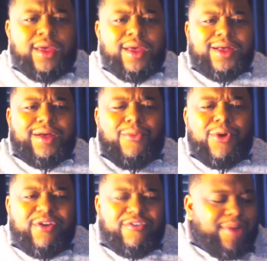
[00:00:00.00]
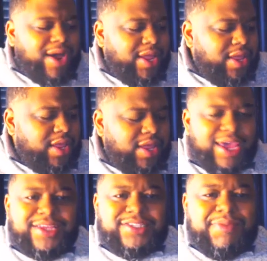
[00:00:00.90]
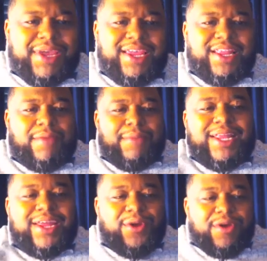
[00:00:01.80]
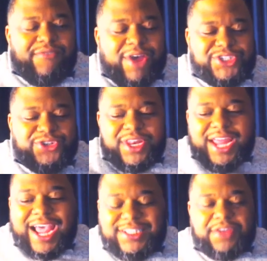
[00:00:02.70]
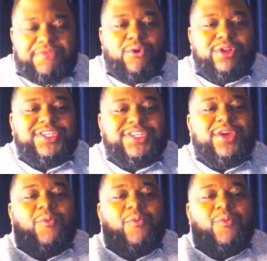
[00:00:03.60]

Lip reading: Good morning, everybody. It is me, the Millennial Investor 1914.